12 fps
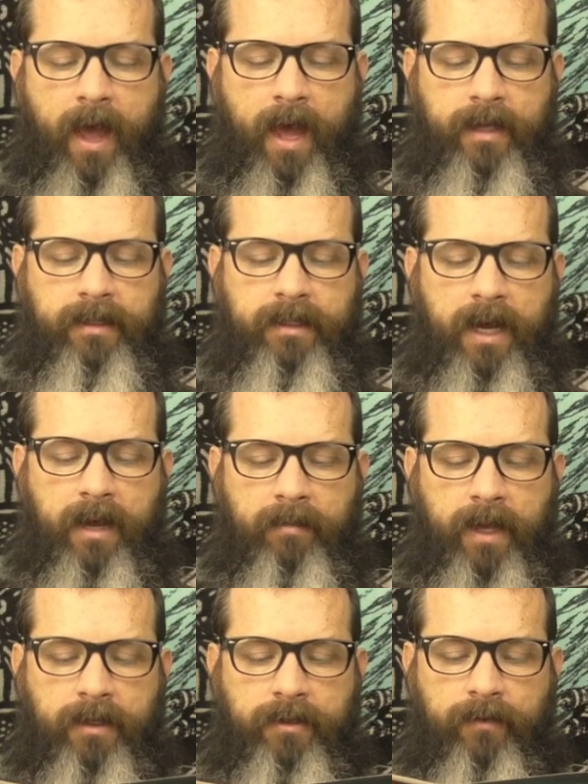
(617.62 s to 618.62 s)
As the time
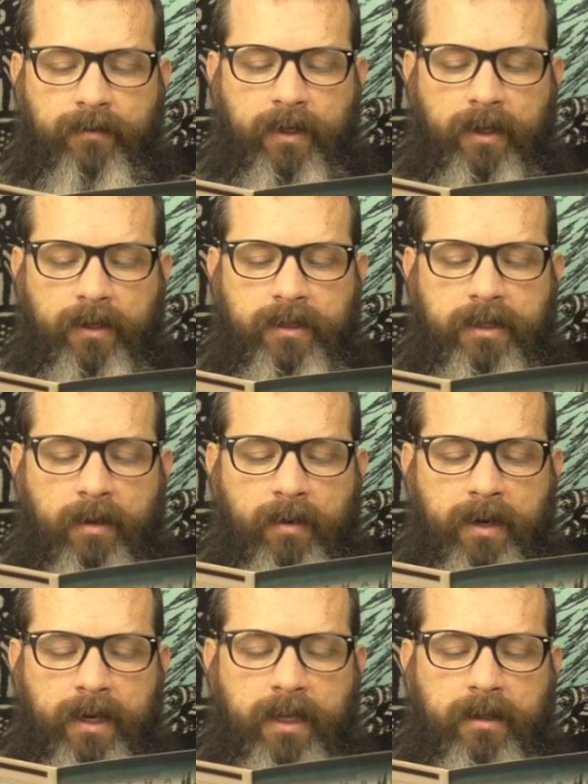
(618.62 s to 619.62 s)
capsule filled,
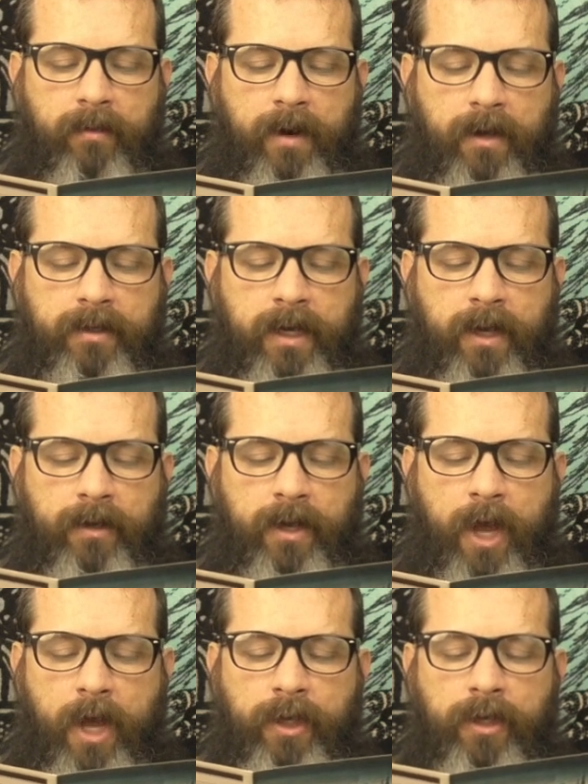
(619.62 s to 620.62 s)
someone in the crowd yelled,
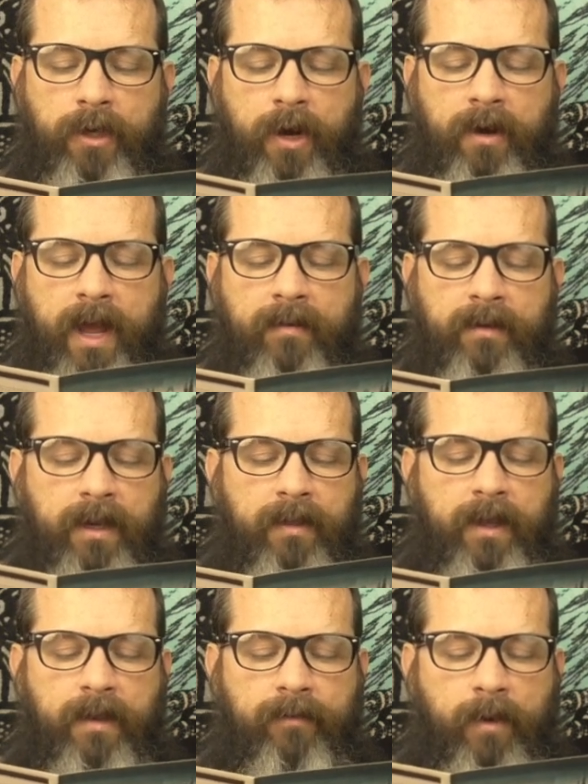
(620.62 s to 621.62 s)
"You don't have
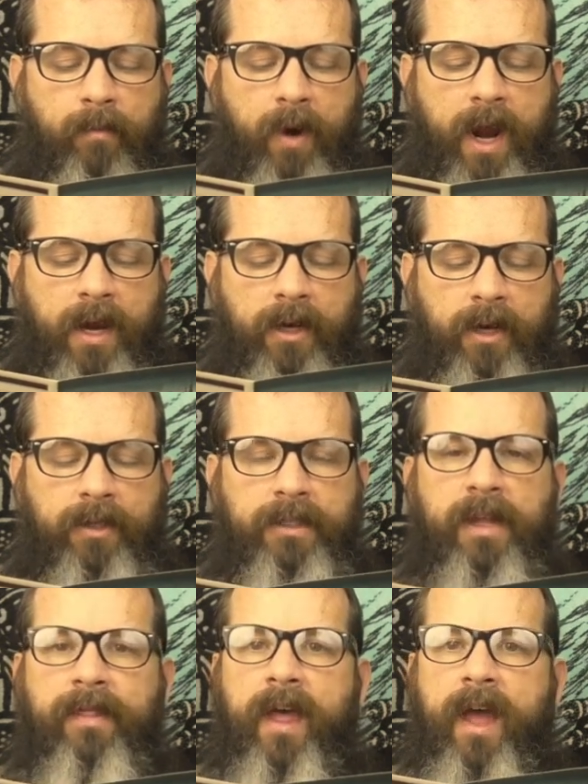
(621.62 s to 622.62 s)
anything from Raiders
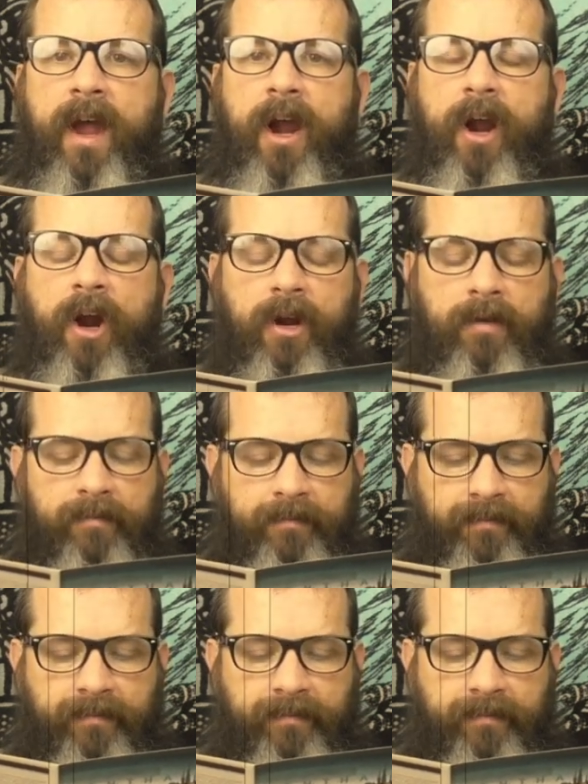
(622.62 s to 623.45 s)
in there!"